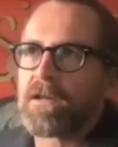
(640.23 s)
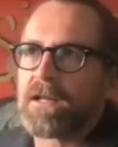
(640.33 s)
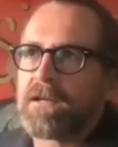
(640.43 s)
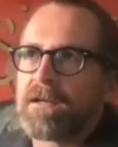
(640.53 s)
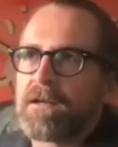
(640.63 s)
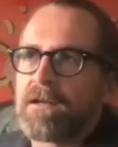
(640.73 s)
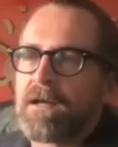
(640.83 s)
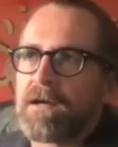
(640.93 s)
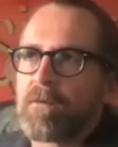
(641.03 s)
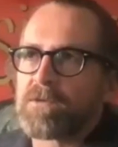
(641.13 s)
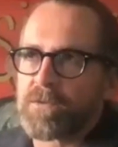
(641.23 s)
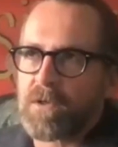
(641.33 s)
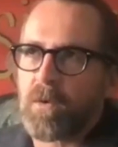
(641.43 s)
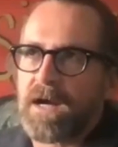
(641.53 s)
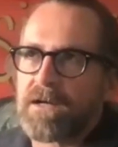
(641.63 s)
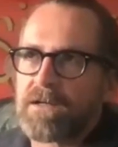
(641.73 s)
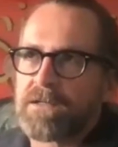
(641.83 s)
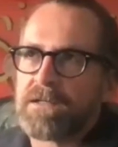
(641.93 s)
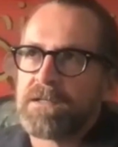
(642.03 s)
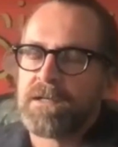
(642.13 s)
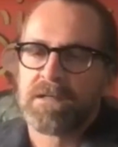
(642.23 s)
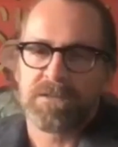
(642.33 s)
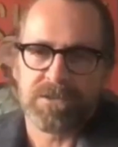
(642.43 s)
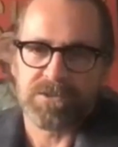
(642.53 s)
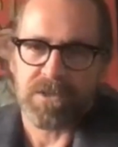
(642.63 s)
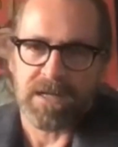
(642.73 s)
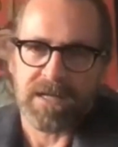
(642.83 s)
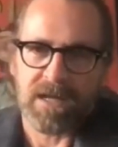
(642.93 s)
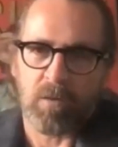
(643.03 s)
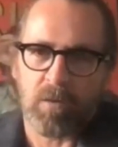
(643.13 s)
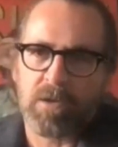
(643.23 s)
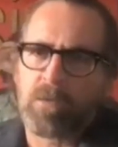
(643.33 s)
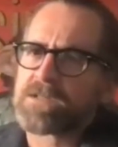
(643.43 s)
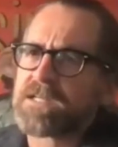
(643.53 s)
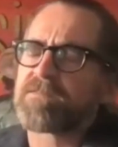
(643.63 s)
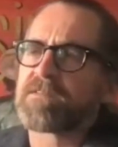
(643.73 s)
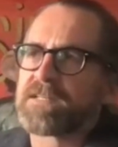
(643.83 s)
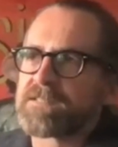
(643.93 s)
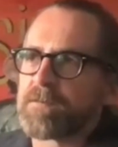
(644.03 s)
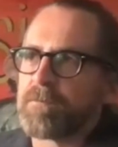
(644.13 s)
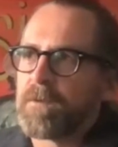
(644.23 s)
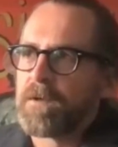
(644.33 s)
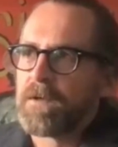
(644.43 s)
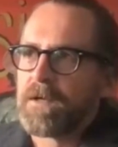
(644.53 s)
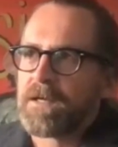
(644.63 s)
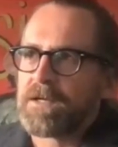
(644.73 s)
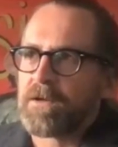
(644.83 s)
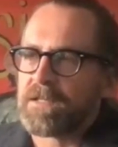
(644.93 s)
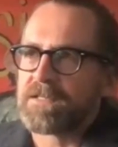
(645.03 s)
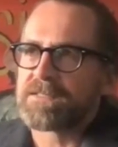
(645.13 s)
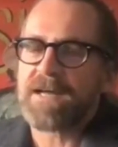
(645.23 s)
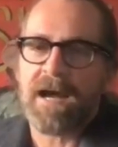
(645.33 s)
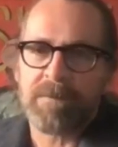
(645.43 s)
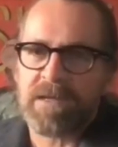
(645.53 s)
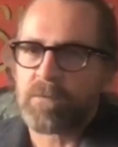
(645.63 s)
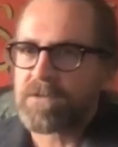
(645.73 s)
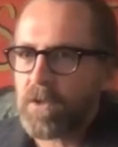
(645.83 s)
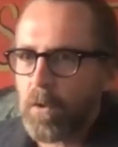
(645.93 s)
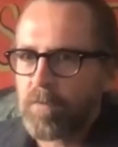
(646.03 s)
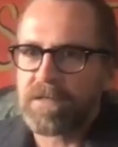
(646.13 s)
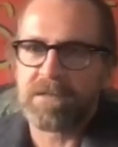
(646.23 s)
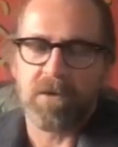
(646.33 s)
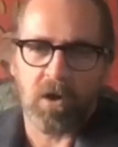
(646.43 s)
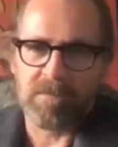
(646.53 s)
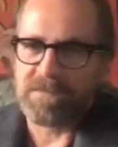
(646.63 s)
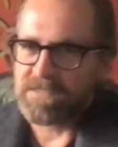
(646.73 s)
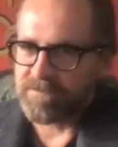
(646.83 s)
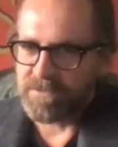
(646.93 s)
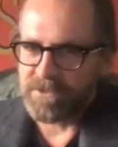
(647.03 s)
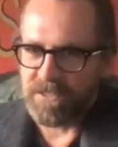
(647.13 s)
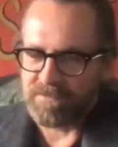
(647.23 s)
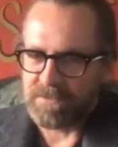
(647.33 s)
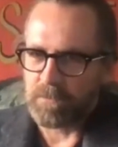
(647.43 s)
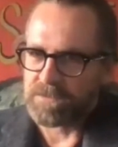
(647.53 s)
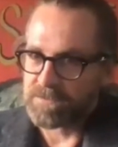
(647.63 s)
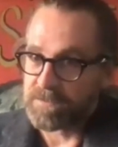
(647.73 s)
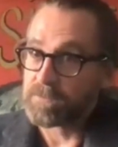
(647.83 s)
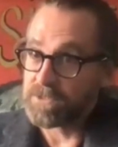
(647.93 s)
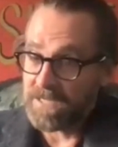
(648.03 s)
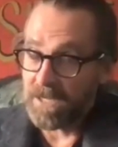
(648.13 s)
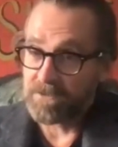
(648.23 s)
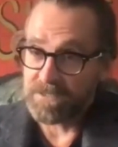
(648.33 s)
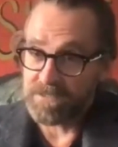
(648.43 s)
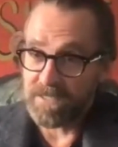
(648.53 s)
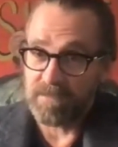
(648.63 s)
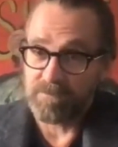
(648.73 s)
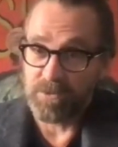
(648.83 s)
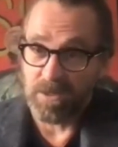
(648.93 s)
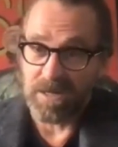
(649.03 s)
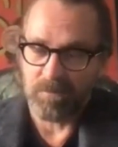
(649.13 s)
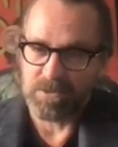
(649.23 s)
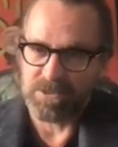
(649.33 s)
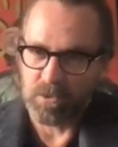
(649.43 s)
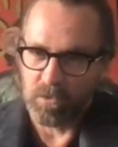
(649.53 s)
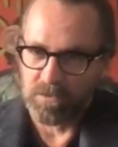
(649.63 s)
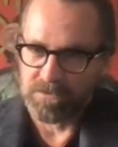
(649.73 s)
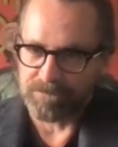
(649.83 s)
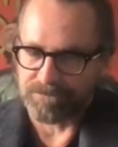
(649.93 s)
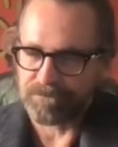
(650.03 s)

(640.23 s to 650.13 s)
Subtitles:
than was required to just try to help. There was definitely some, the timing with COVID and all of these different shifts. It was a challenging time to accomplish the goals.